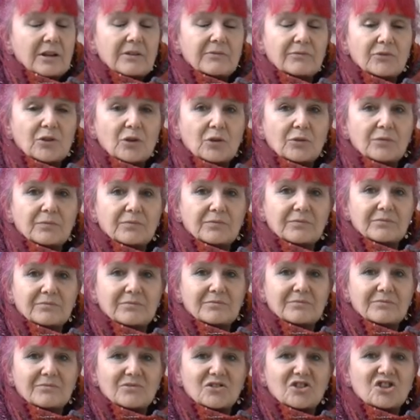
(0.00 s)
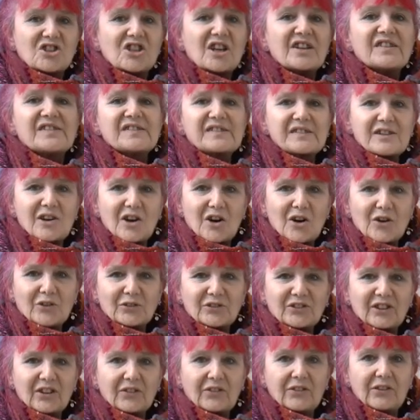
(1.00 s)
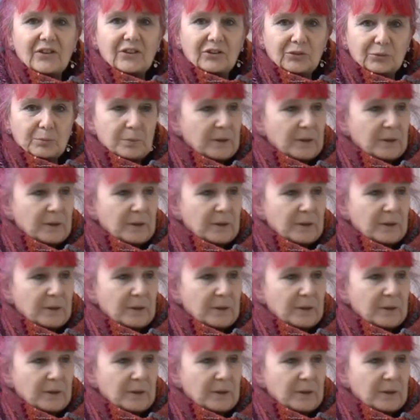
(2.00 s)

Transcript: Not just after this